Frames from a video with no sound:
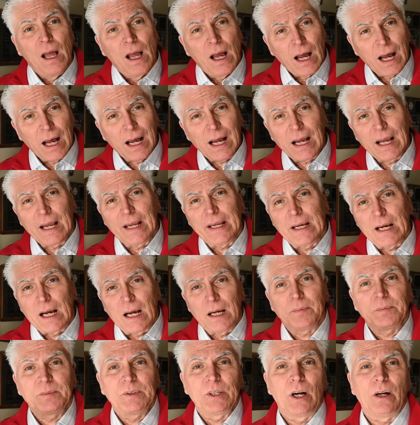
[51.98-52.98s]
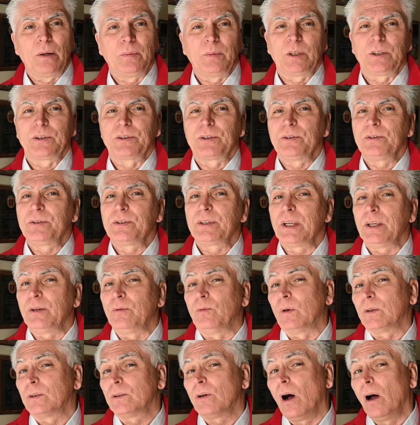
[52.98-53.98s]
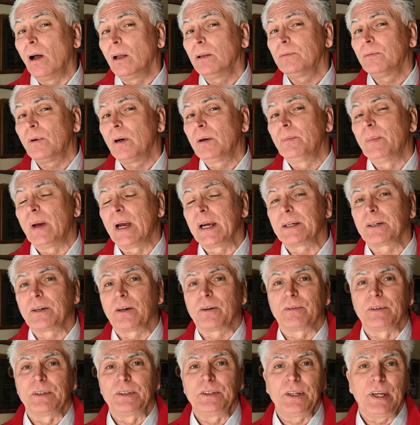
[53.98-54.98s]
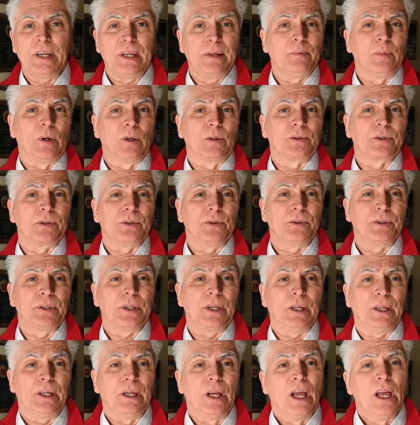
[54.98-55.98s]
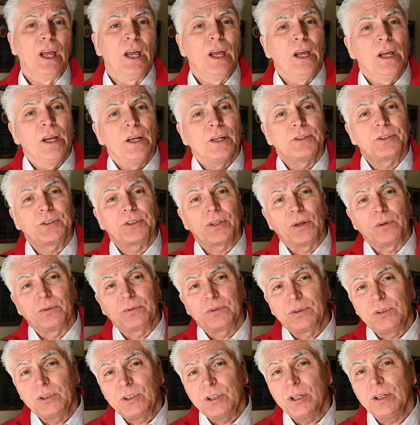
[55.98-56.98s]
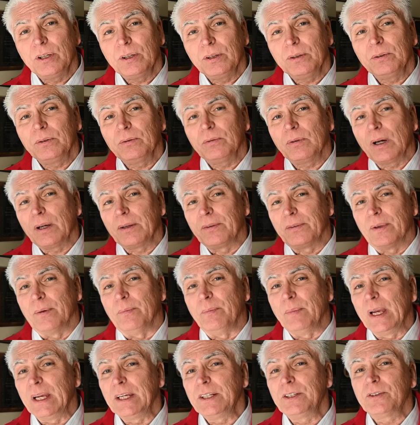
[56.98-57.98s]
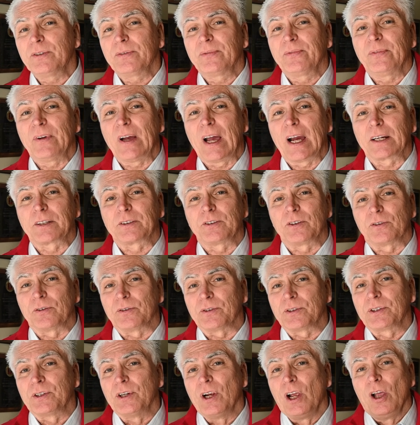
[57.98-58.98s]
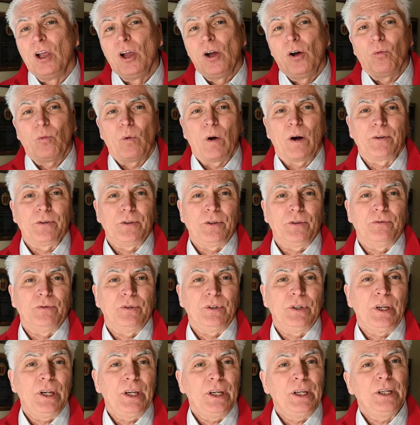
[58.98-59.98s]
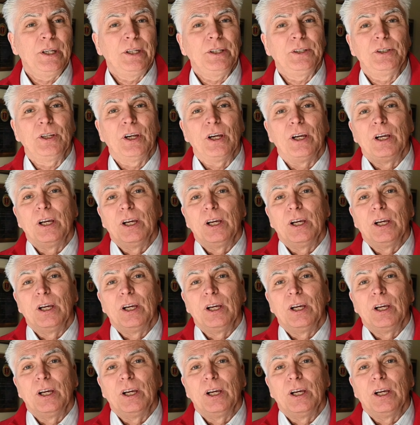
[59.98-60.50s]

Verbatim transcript: Hi, I'm Tom Olsewski with Coldwell Banker and Team Olsewski. So two of the major factors where you need